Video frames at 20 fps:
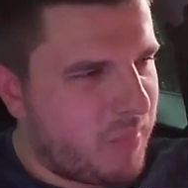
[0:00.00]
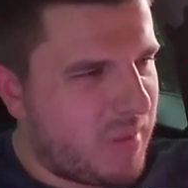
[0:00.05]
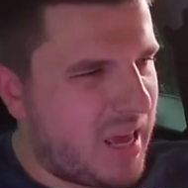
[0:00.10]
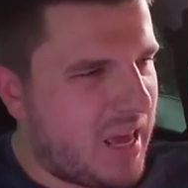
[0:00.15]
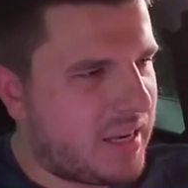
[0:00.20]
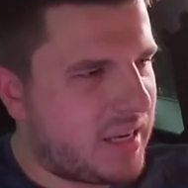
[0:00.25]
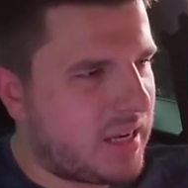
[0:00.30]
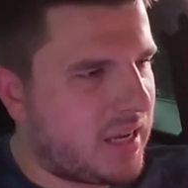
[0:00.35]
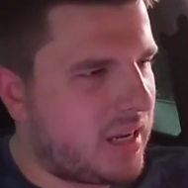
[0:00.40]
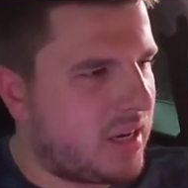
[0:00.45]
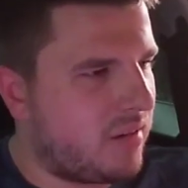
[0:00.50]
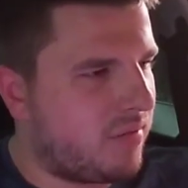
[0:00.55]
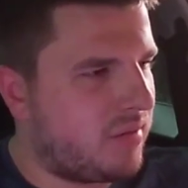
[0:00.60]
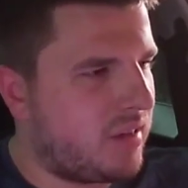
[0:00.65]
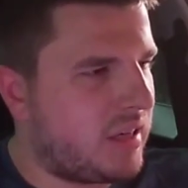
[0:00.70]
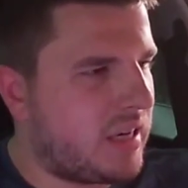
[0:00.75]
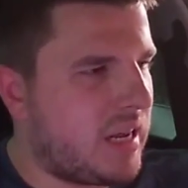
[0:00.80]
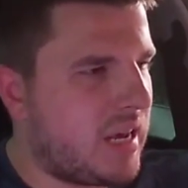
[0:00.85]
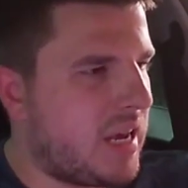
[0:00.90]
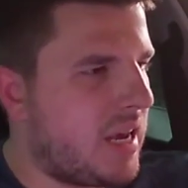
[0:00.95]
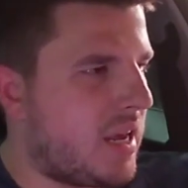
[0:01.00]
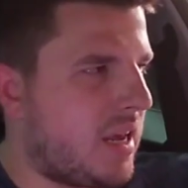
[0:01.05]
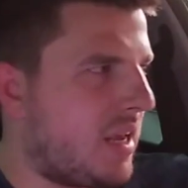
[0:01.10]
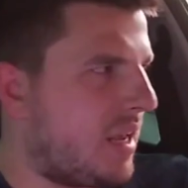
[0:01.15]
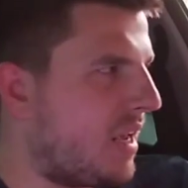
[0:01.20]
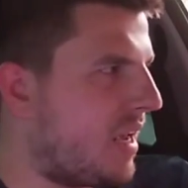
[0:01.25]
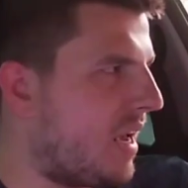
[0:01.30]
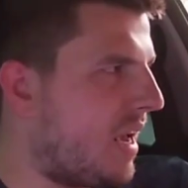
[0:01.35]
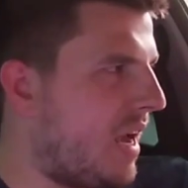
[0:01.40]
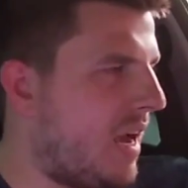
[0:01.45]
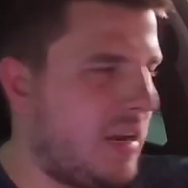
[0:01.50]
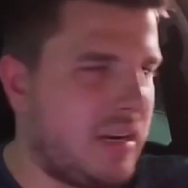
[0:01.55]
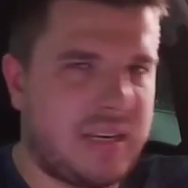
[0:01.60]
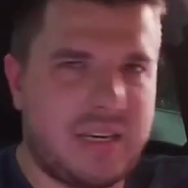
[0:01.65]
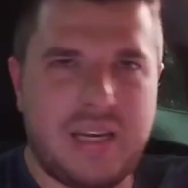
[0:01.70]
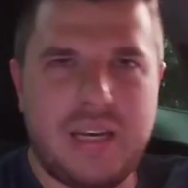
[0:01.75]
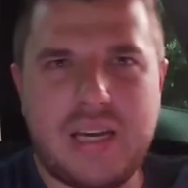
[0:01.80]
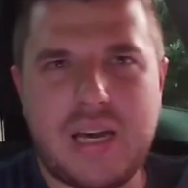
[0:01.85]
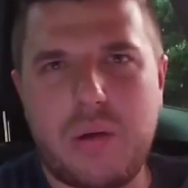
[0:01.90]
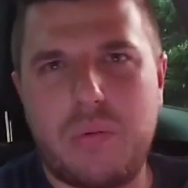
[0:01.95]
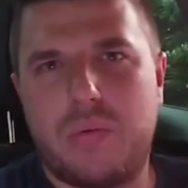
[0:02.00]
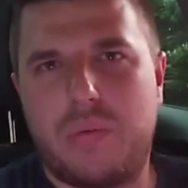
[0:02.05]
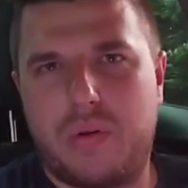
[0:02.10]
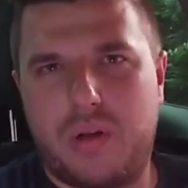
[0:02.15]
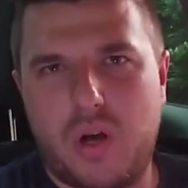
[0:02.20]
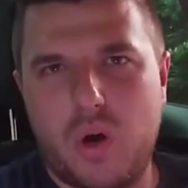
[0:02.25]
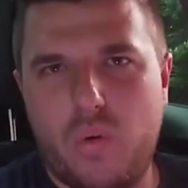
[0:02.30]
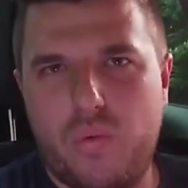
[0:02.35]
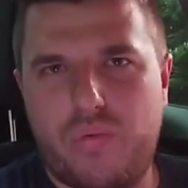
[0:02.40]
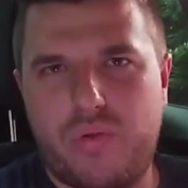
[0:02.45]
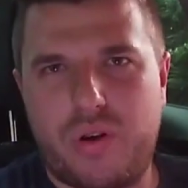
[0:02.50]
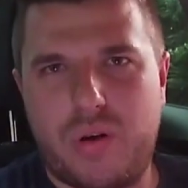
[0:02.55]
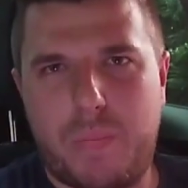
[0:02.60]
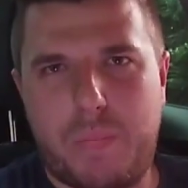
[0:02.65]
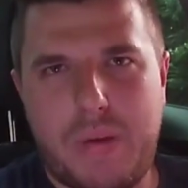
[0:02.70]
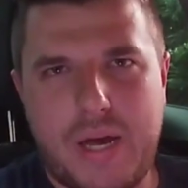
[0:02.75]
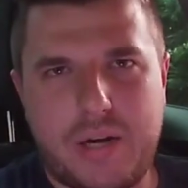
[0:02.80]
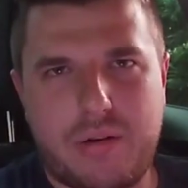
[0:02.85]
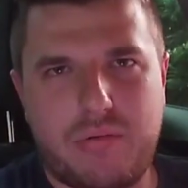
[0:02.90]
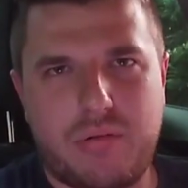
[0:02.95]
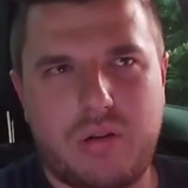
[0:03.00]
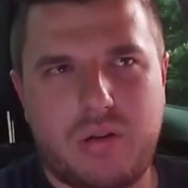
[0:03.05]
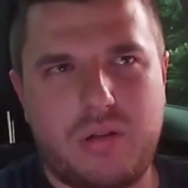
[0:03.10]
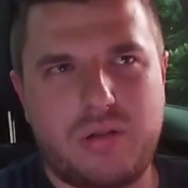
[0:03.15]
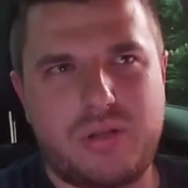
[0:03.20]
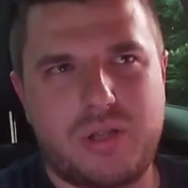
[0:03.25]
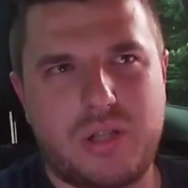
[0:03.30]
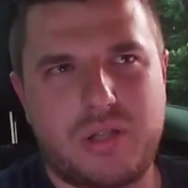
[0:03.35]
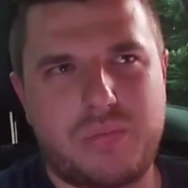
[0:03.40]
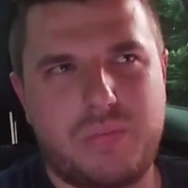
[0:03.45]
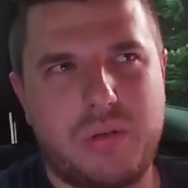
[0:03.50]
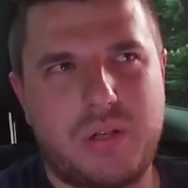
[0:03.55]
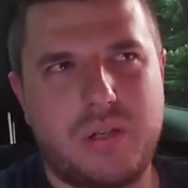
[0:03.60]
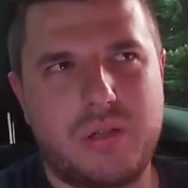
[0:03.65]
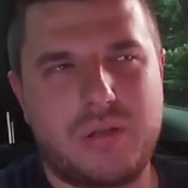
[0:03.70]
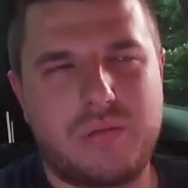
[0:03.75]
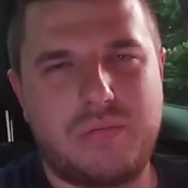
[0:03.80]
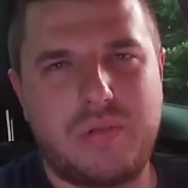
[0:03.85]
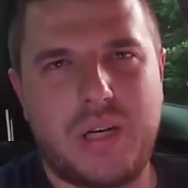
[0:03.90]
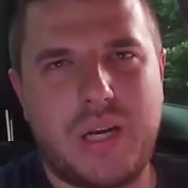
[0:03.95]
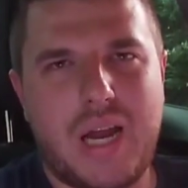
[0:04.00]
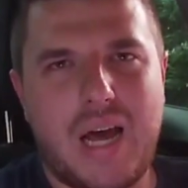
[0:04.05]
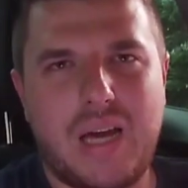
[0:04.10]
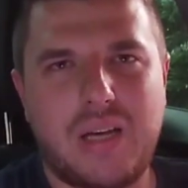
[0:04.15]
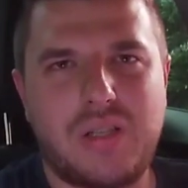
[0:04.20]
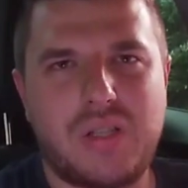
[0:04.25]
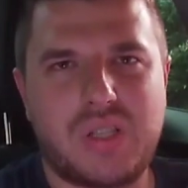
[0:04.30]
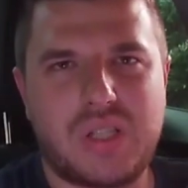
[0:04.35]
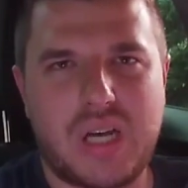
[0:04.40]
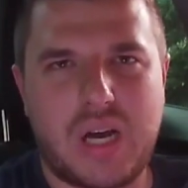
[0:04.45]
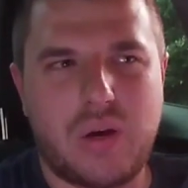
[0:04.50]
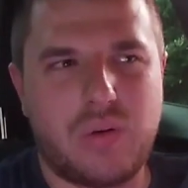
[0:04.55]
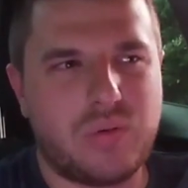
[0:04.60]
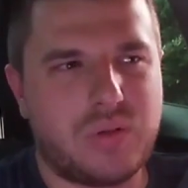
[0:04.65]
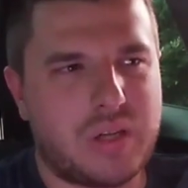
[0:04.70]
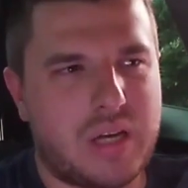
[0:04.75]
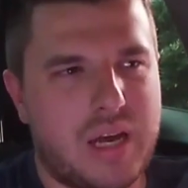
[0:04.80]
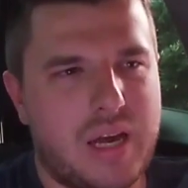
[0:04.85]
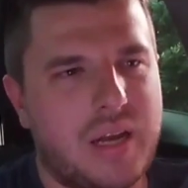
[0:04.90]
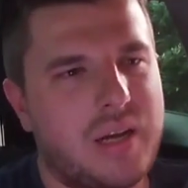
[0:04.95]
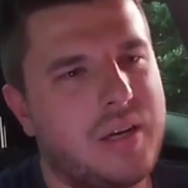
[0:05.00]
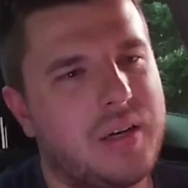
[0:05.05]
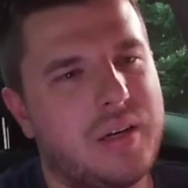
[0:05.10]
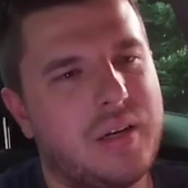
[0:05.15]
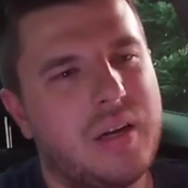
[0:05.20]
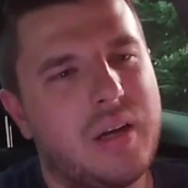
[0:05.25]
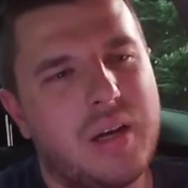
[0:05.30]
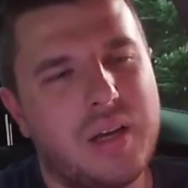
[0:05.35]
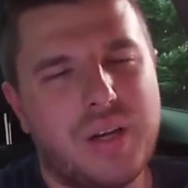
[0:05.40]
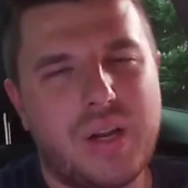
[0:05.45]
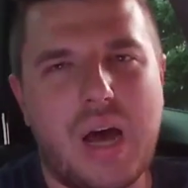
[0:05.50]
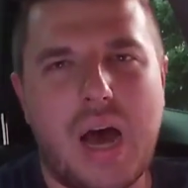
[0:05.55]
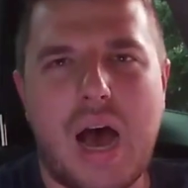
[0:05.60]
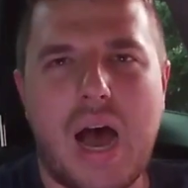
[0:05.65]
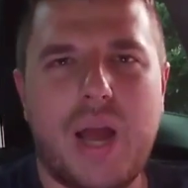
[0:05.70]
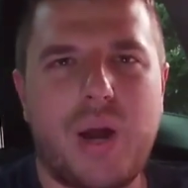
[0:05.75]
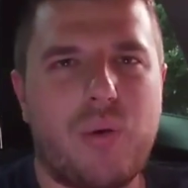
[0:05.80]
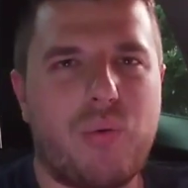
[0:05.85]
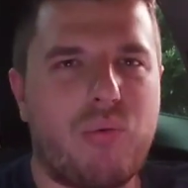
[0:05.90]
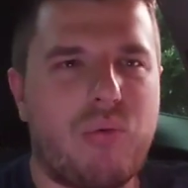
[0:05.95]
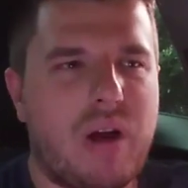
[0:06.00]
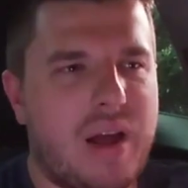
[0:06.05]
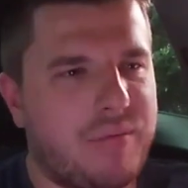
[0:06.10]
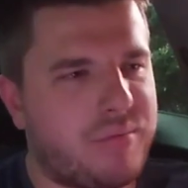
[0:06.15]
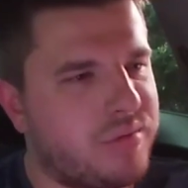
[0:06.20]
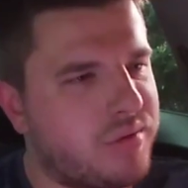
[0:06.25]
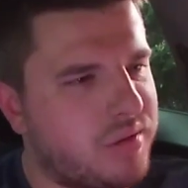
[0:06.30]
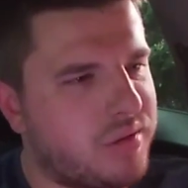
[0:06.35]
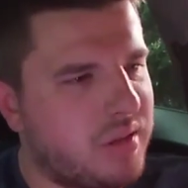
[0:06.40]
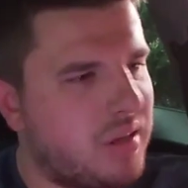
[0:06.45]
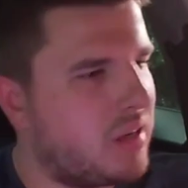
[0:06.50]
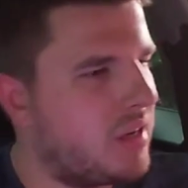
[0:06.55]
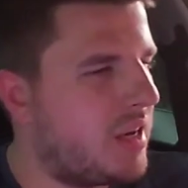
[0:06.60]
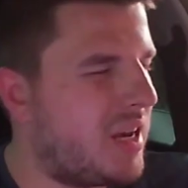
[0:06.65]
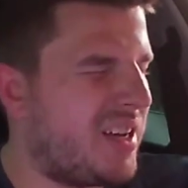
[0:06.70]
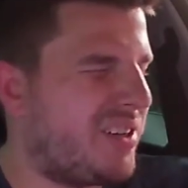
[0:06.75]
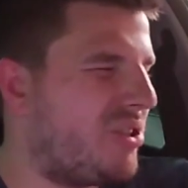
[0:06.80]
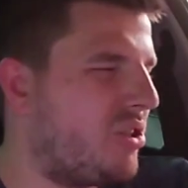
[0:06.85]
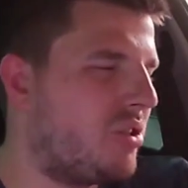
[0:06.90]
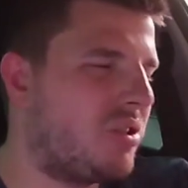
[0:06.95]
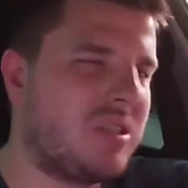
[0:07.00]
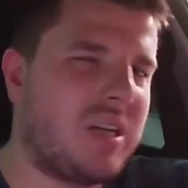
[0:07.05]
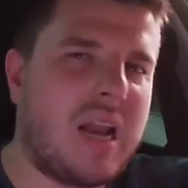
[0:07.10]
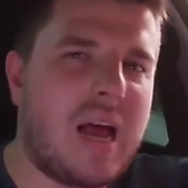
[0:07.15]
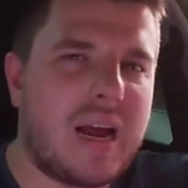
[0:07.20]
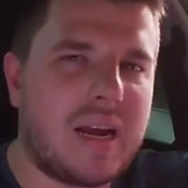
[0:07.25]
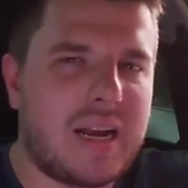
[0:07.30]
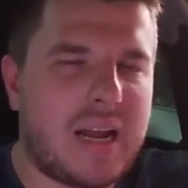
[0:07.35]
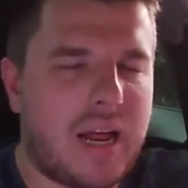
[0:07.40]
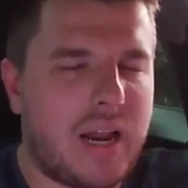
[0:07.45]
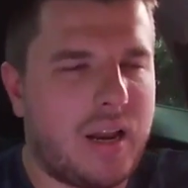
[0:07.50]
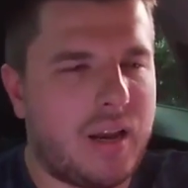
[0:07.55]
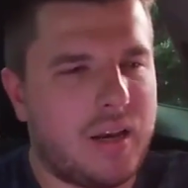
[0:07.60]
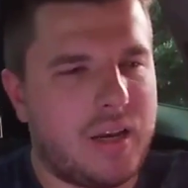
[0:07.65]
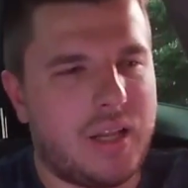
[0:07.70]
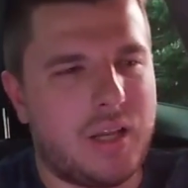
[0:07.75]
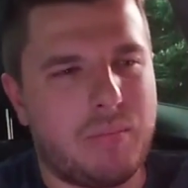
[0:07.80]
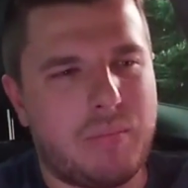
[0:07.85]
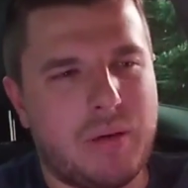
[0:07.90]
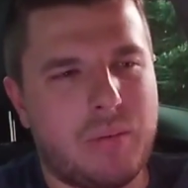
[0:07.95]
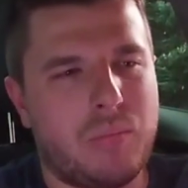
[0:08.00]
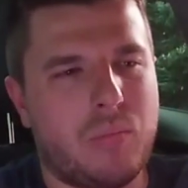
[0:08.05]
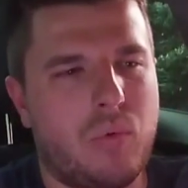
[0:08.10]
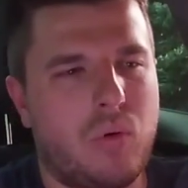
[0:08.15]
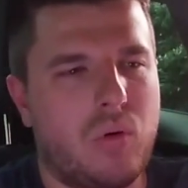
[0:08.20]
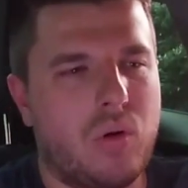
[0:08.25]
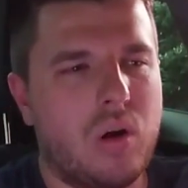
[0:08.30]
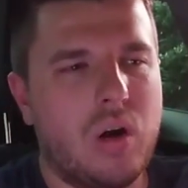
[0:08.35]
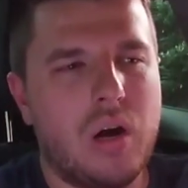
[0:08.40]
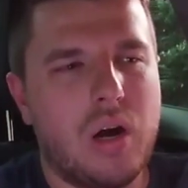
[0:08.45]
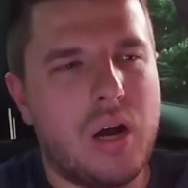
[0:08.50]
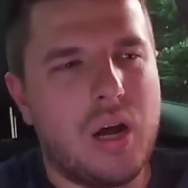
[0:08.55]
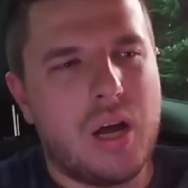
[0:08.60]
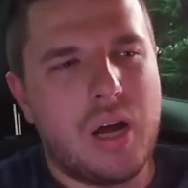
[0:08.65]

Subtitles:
at the end of the day, I think I would go for the petrol just because of the nice sound and the higher revs. I just like that a little bit more.